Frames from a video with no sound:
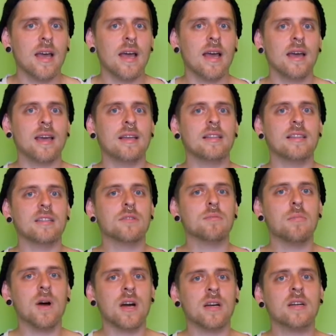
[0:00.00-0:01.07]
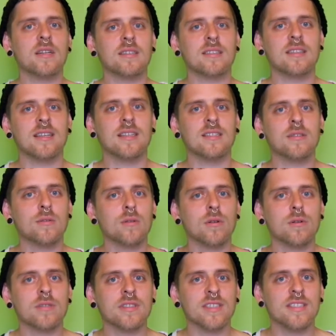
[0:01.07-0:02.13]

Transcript: and it marks the so-called